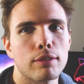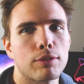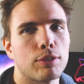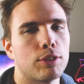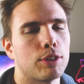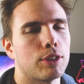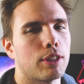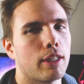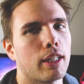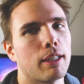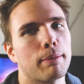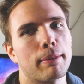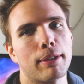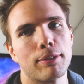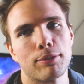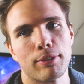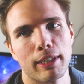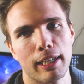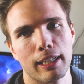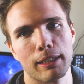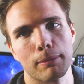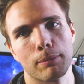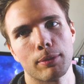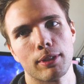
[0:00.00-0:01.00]
if you think about
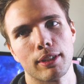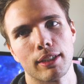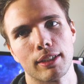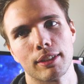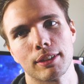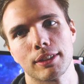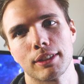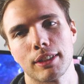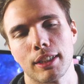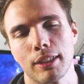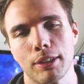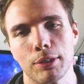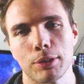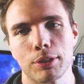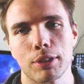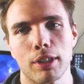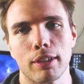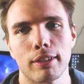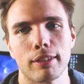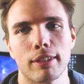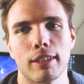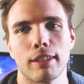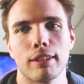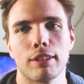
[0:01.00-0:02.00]
random things, then you
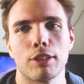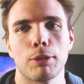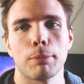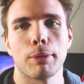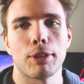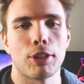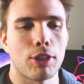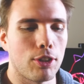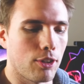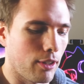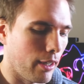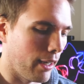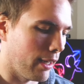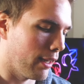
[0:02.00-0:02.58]
start getting too much in your